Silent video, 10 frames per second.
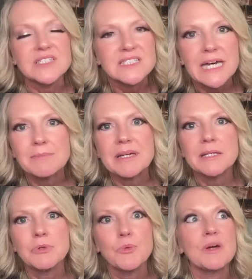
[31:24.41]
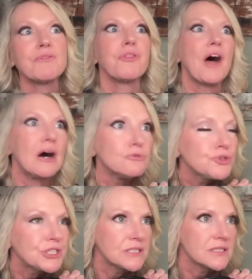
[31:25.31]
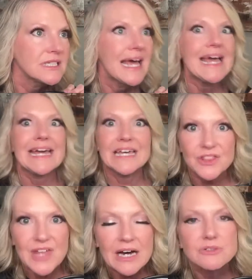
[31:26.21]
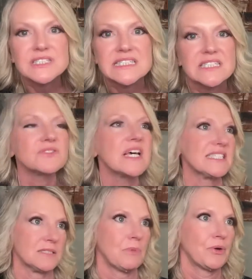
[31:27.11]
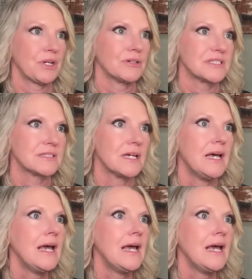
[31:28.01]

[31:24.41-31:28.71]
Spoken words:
Inside my community, we have thousands and thousands of testimonials.